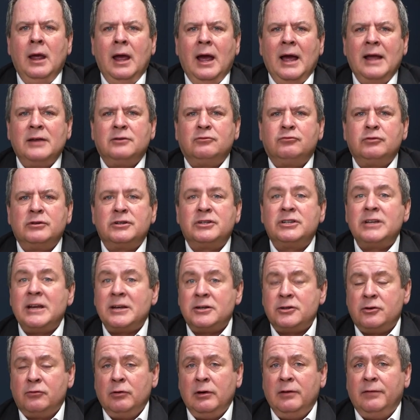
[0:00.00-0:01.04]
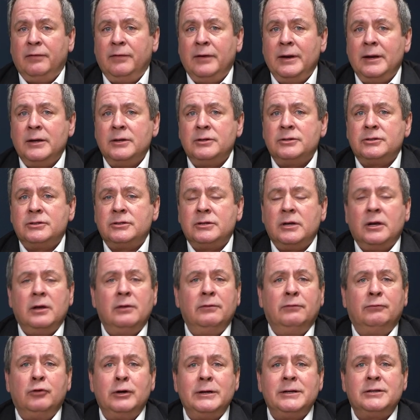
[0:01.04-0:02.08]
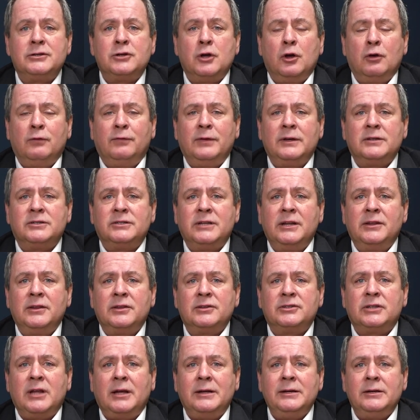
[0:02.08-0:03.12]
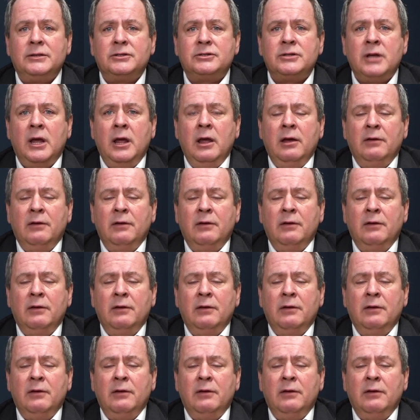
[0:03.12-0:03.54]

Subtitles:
as recessionary fears have resurfaced in the States.